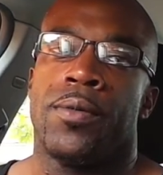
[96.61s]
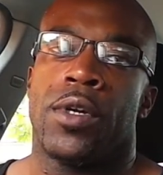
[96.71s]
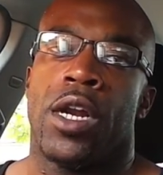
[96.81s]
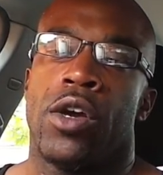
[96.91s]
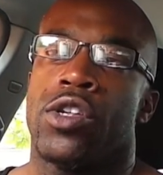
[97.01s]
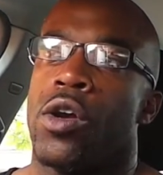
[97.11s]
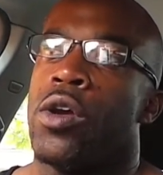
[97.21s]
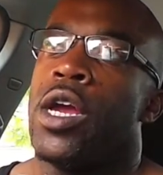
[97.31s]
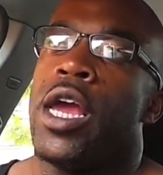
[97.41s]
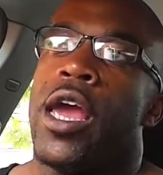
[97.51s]
You know, so
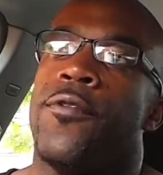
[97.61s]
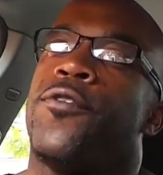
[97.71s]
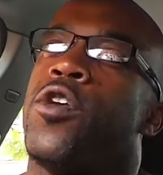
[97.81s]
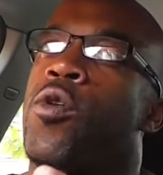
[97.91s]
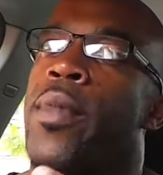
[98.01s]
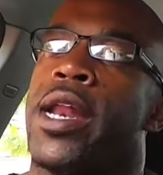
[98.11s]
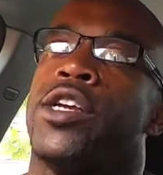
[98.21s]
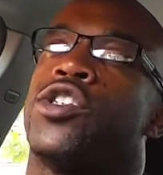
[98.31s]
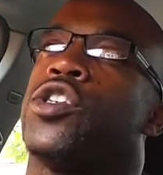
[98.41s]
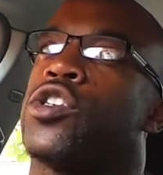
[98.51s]
if you
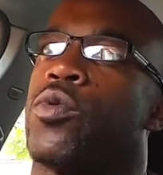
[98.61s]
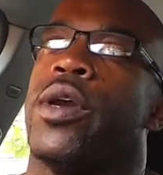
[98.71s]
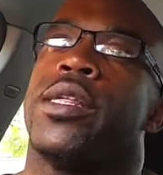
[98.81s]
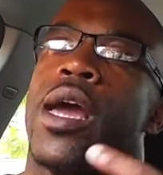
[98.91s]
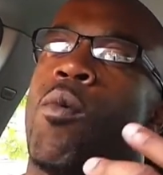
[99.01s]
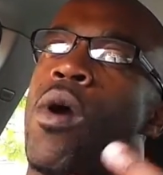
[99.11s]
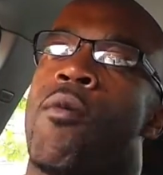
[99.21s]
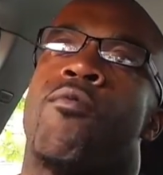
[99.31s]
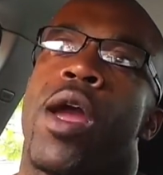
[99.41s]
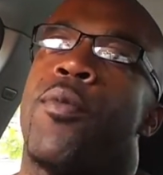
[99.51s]
manage to squeeze out
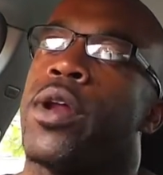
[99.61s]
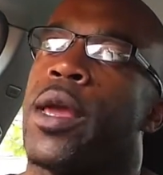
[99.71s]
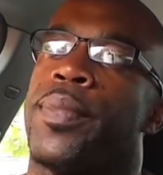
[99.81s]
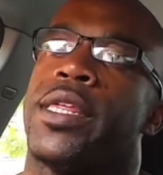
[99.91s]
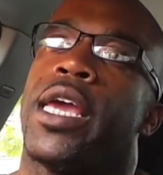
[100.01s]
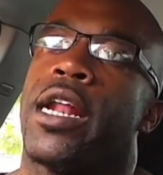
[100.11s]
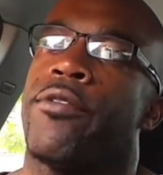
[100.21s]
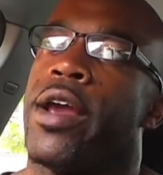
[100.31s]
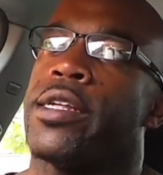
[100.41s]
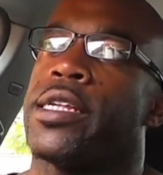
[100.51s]
one rep on a
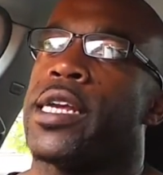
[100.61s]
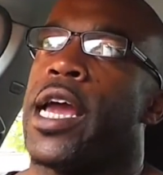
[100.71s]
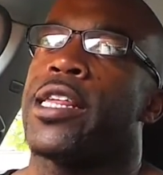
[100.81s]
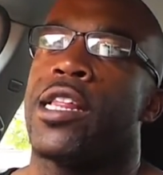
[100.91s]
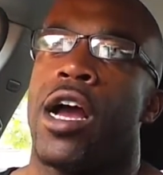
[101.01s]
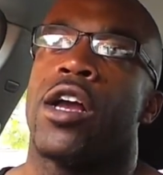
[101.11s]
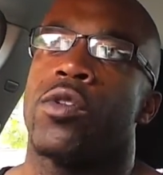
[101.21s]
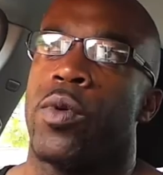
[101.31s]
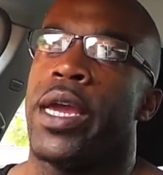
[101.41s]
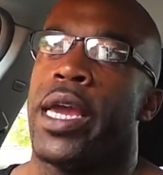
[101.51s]
particular exercise
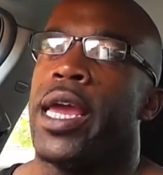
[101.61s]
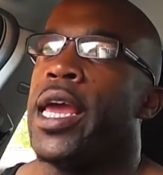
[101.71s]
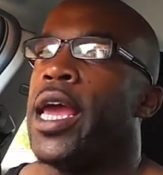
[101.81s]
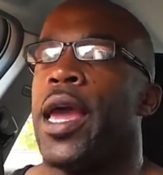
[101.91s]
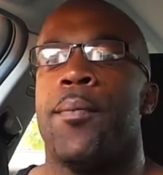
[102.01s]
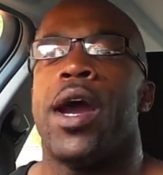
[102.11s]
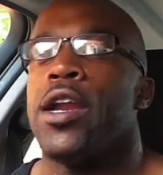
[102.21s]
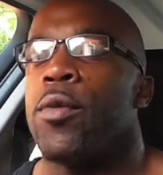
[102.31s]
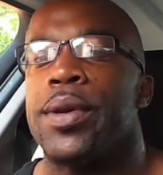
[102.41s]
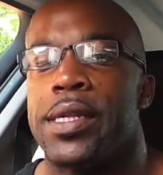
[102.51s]
last week, it might
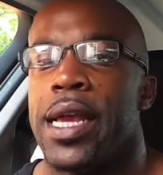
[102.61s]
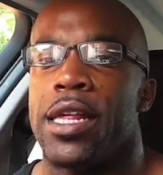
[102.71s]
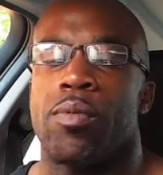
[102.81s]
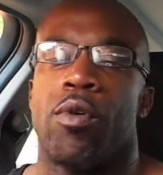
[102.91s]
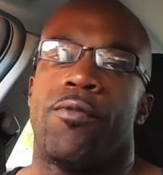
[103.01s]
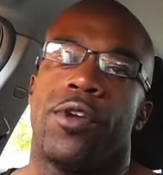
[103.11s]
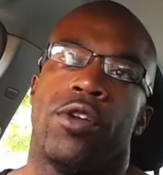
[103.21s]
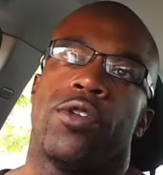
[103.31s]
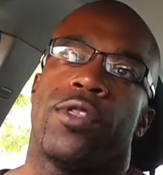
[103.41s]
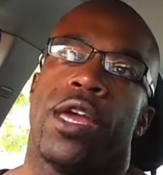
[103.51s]
not be sensible for
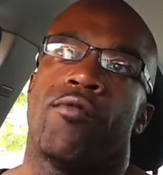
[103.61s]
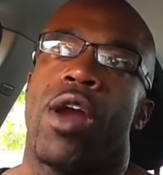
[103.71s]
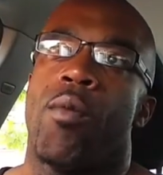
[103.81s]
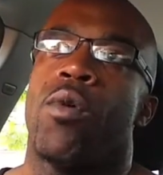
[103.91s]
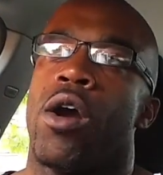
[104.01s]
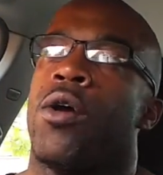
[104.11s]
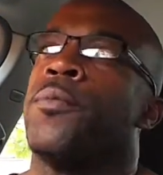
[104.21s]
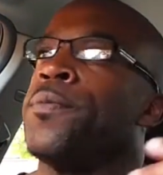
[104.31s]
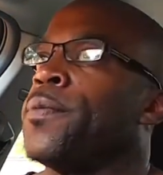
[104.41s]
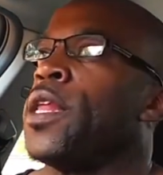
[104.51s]
you to think, right, well,
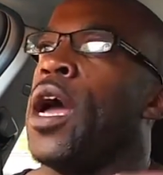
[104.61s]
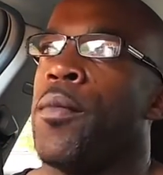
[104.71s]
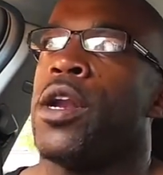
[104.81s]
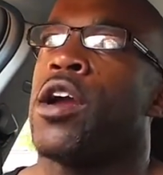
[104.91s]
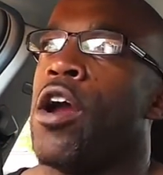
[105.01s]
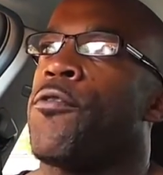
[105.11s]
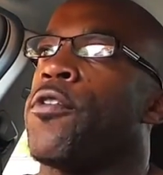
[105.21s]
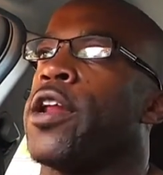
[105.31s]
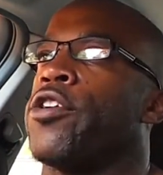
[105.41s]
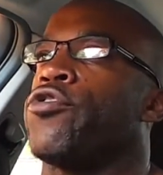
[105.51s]
I'm going to go
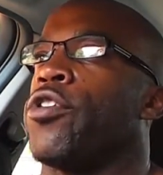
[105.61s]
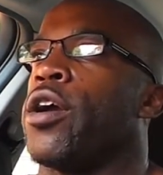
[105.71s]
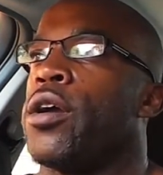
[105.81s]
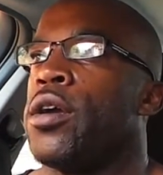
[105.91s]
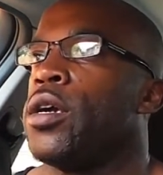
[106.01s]
for an extra